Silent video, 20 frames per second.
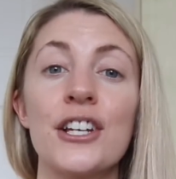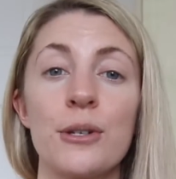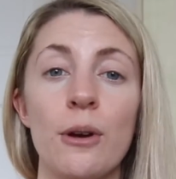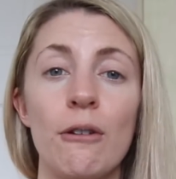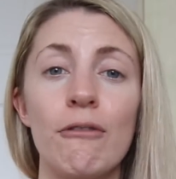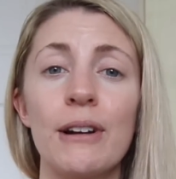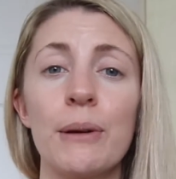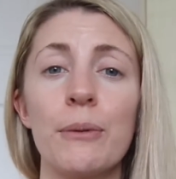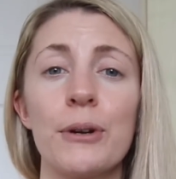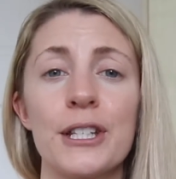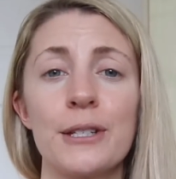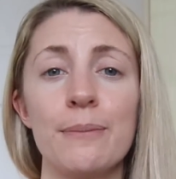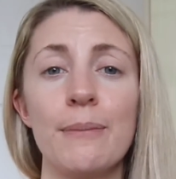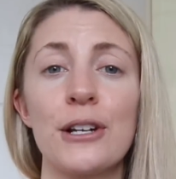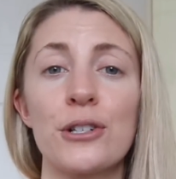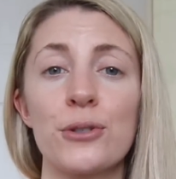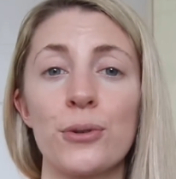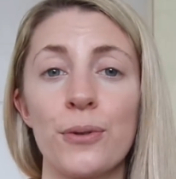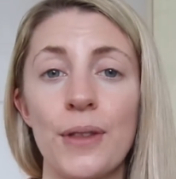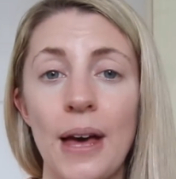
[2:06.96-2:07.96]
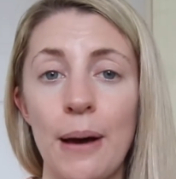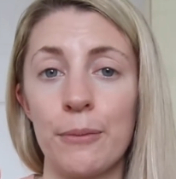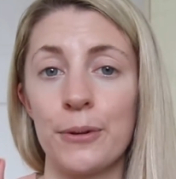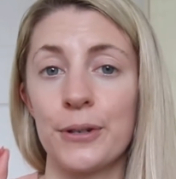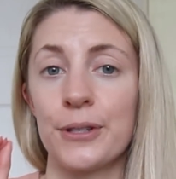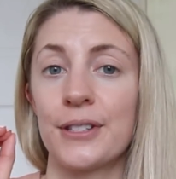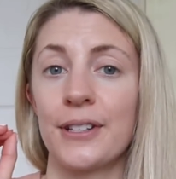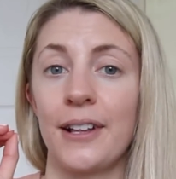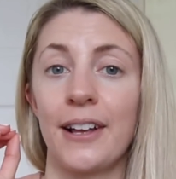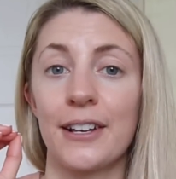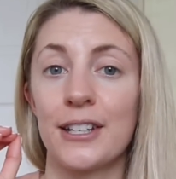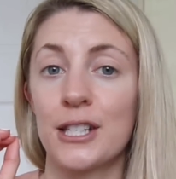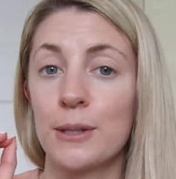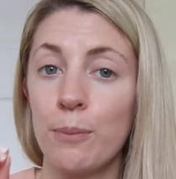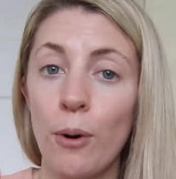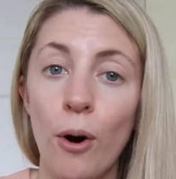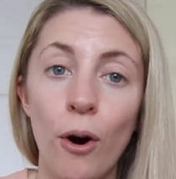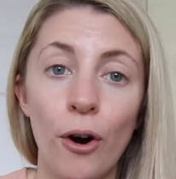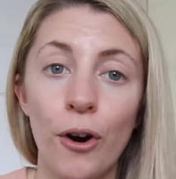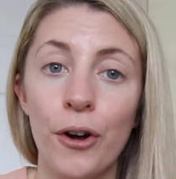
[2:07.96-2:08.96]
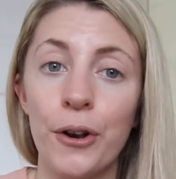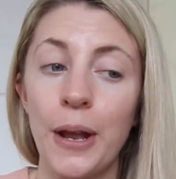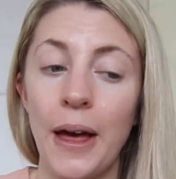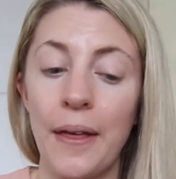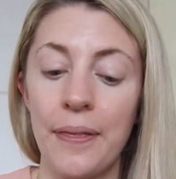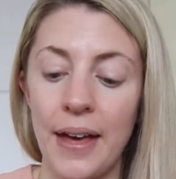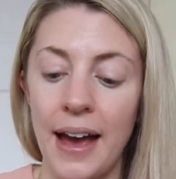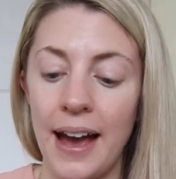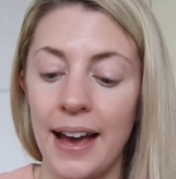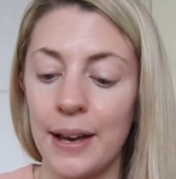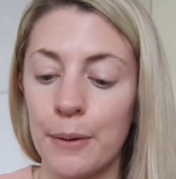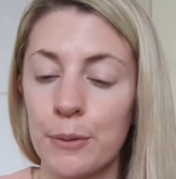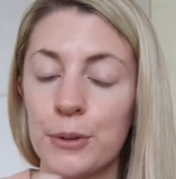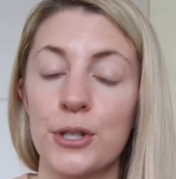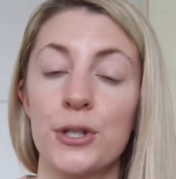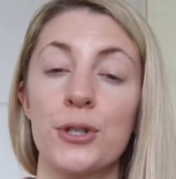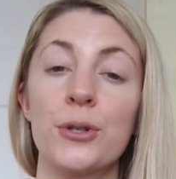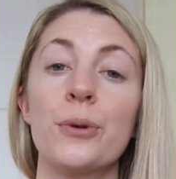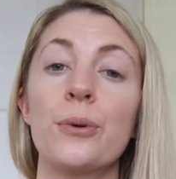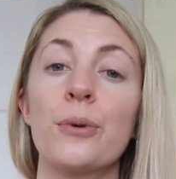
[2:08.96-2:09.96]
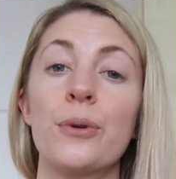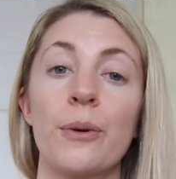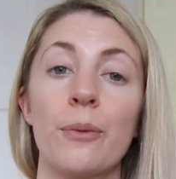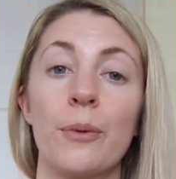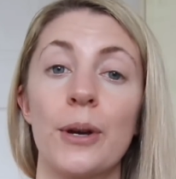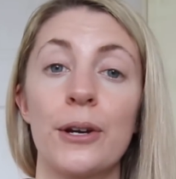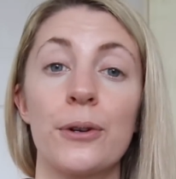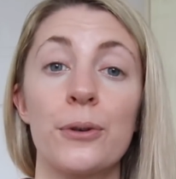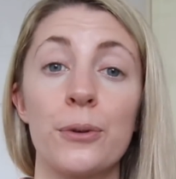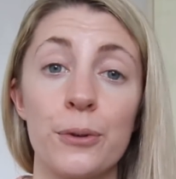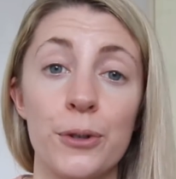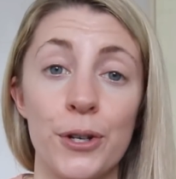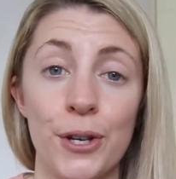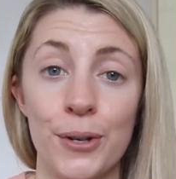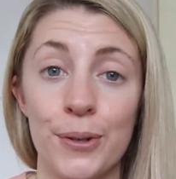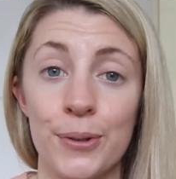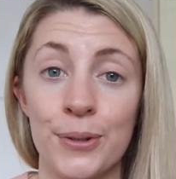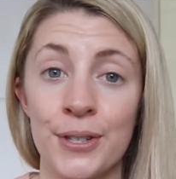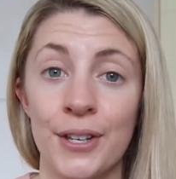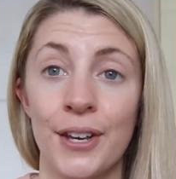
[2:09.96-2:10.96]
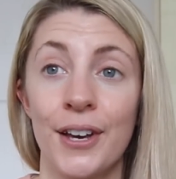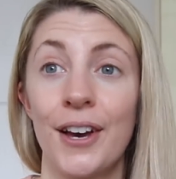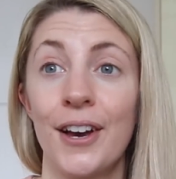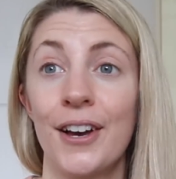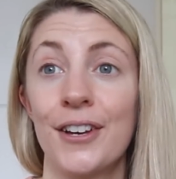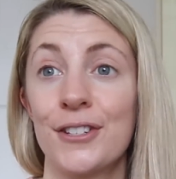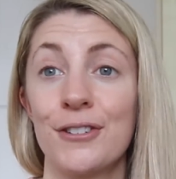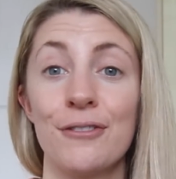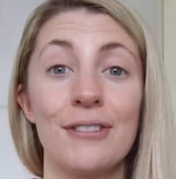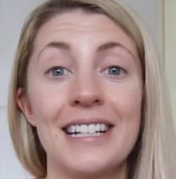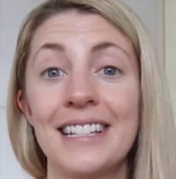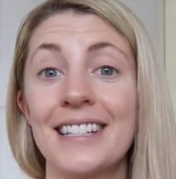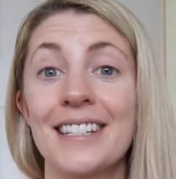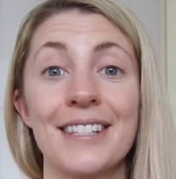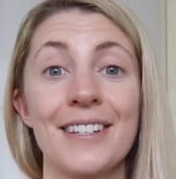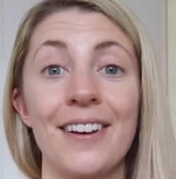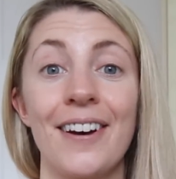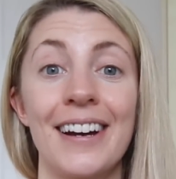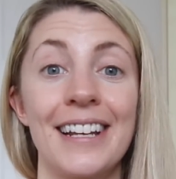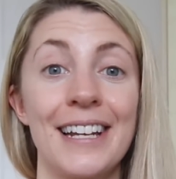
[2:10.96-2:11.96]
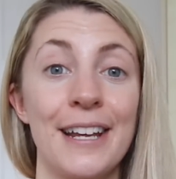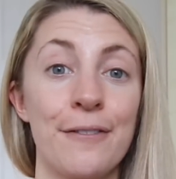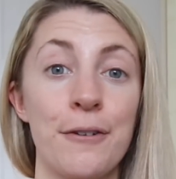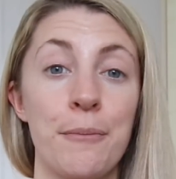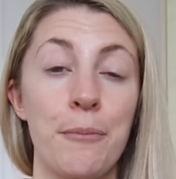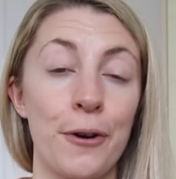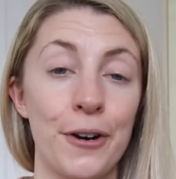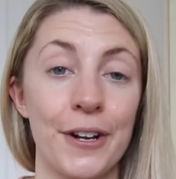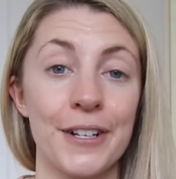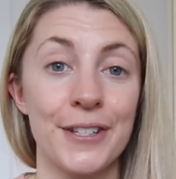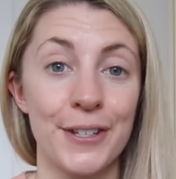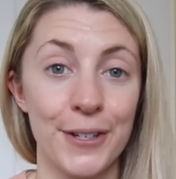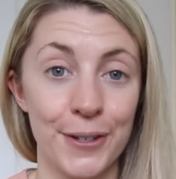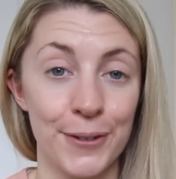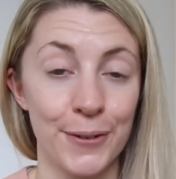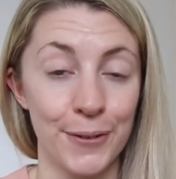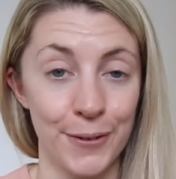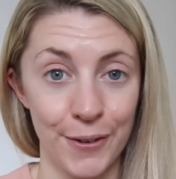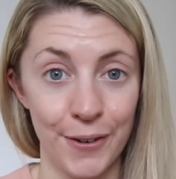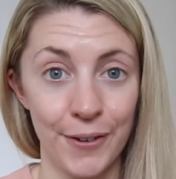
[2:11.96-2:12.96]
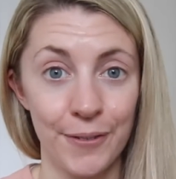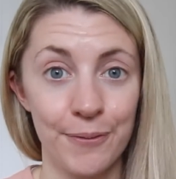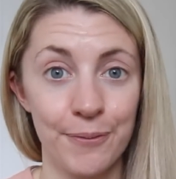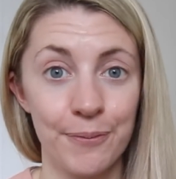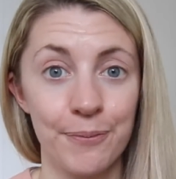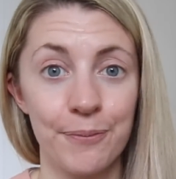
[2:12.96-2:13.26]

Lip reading: So I really wanted to make sure that was like spot on and that it was a tool that we could all use to really decide if a product's good or not.